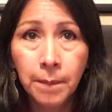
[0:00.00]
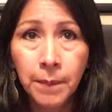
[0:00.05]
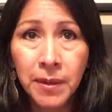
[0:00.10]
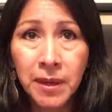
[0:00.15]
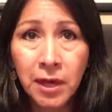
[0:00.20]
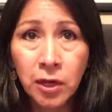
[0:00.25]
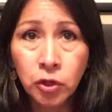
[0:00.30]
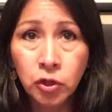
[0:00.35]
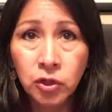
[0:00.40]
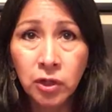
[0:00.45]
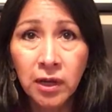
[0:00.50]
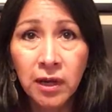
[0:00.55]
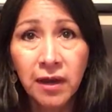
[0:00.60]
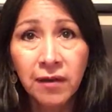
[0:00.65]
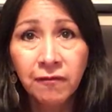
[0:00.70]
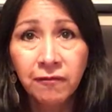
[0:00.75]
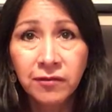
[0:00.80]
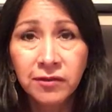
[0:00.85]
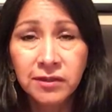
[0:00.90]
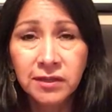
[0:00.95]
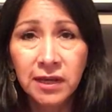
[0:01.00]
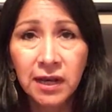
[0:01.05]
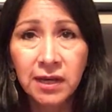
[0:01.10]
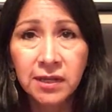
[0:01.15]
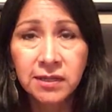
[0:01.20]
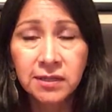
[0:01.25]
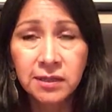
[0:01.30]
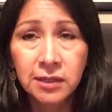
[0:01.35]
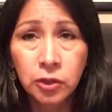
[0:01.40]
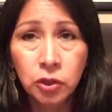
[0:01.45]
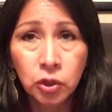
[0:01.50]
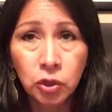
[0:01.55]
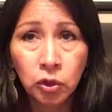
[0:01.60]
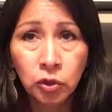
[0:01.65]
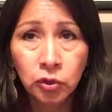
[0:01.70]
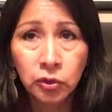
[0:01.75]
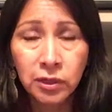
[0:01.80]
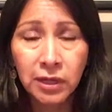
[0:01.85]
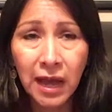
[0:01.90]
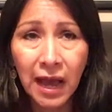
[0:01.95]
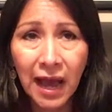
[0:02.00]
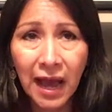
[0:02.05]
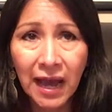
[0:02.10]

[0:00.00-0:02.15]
Piaget emphasized that children